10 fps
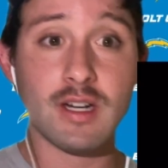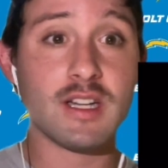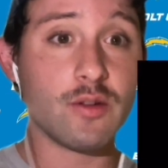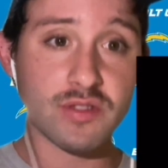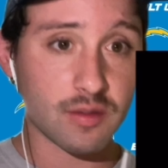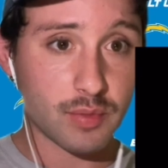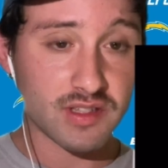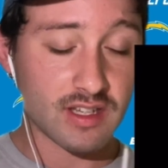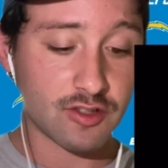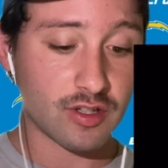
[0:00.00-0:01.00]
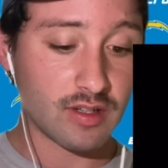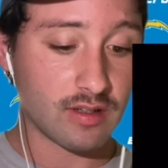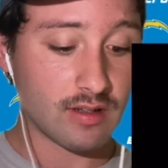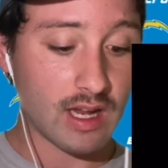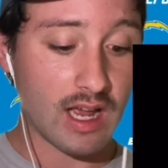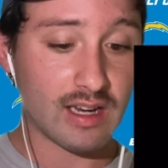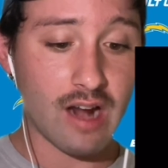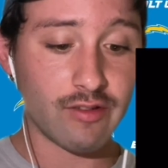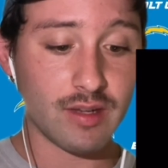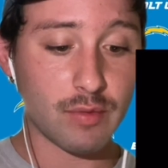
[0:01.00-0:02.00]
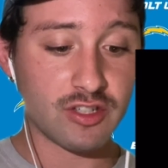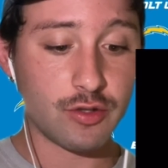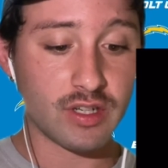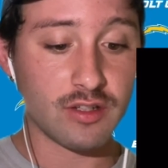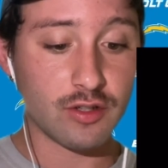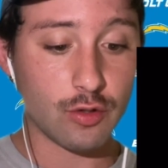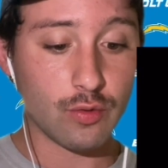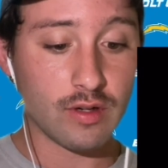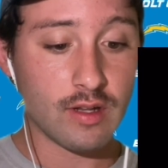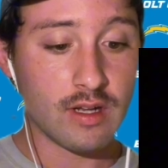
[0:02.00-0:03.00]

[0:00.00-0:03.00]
he was in position. Not really much you can do.